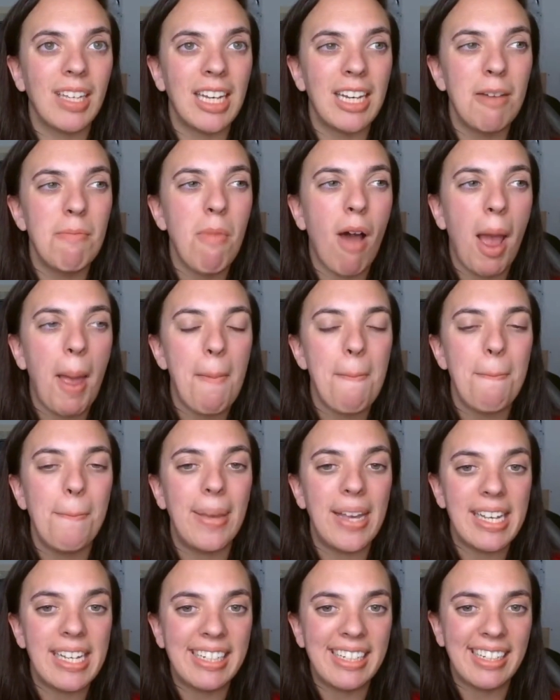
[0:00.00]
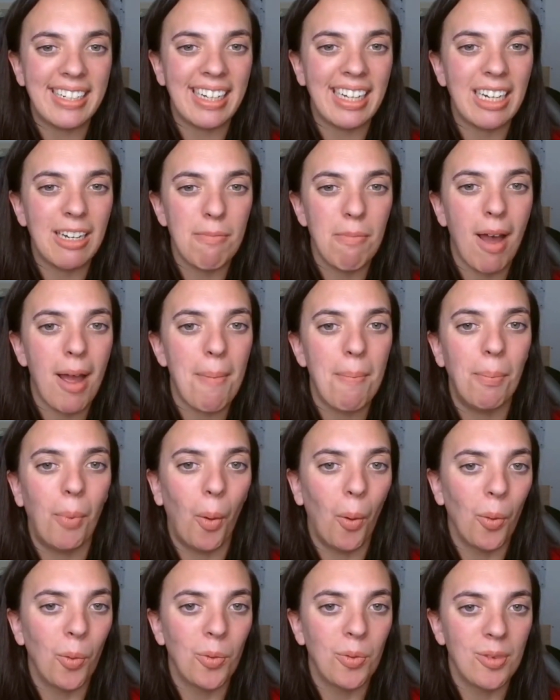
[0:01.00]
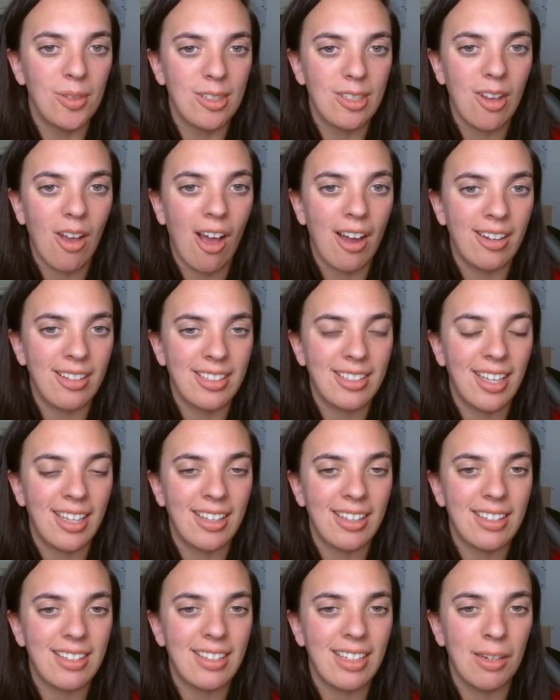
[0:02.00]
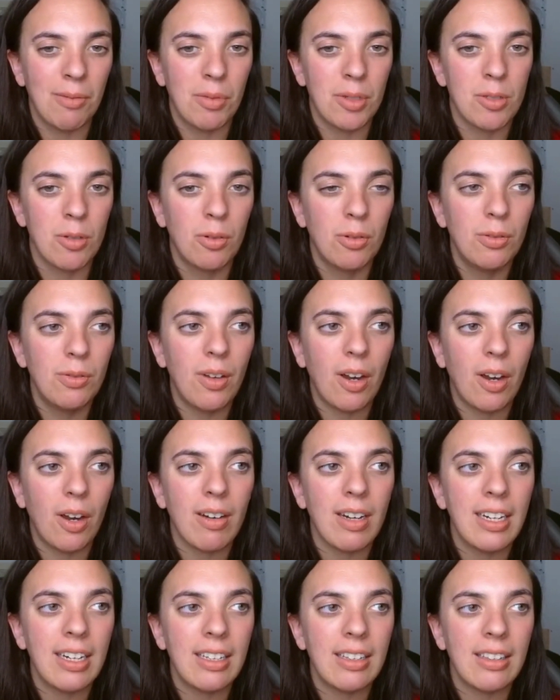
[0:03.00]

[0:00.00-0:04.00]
my being, in my bones kind of sense. It was all the